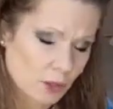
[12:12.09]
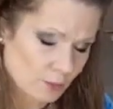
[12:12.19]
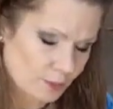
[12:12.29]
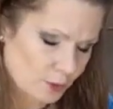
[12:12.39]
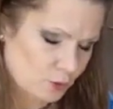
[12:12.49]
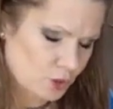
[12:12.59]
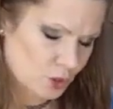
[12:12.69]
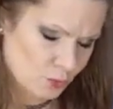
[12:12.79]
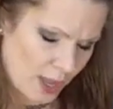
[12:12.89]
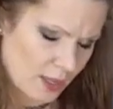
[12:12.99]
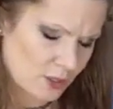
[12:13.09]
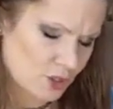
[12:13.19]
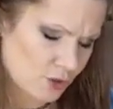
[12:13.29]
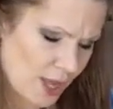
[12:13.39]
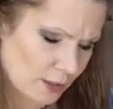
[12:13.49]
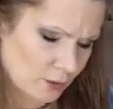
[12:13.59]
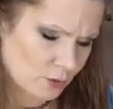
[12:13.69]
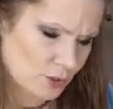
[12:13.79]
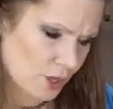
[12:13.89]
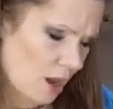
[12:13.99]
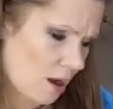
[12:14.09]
your blues, your reds, your yellows,